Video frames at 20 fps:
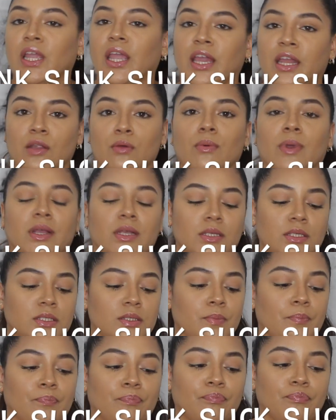Anyways,
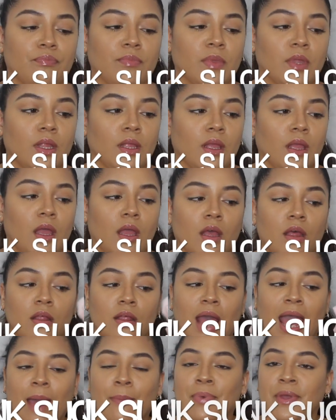
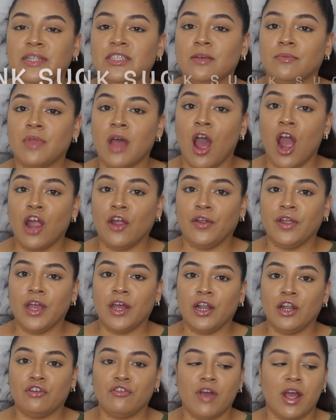I picked up the
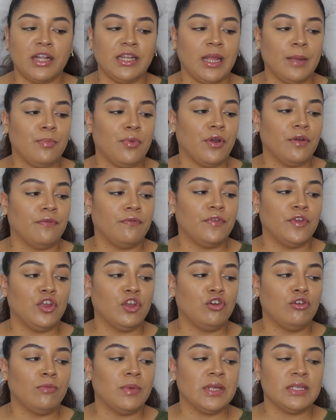Ariana Grande
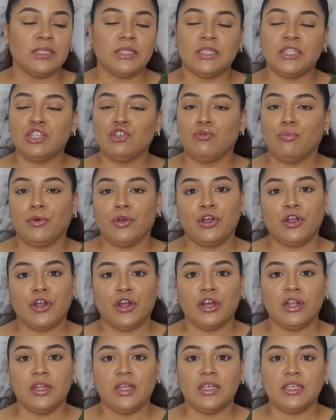perfume. It's super
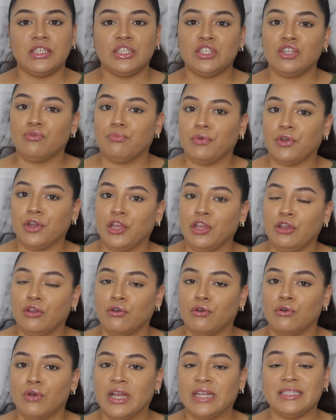girly, super
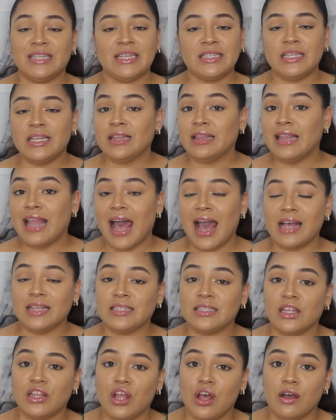cute. It doesn't
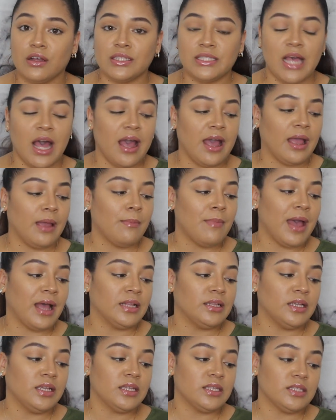last a long time,
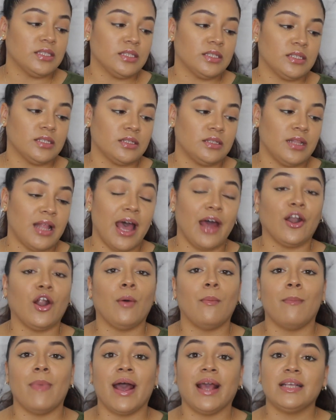at least not
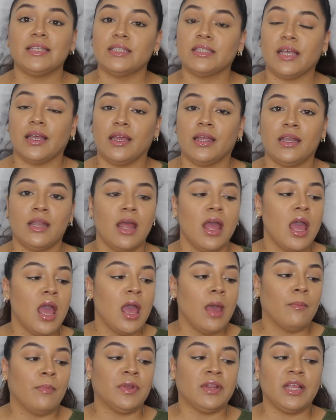on my skin,
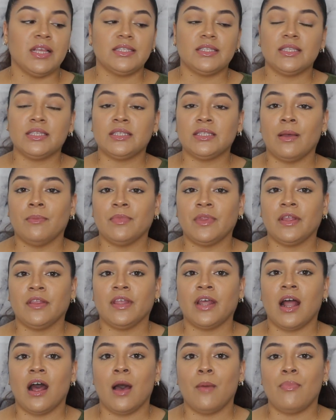but this is something
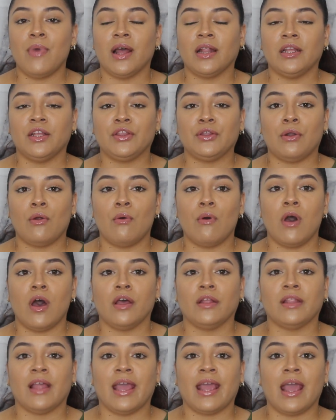that I'll probably throw
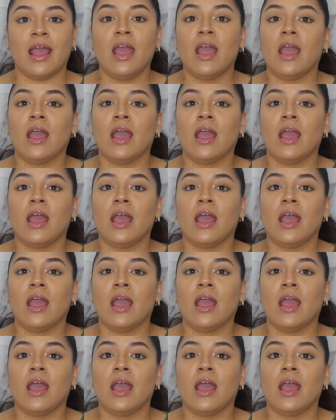on, like,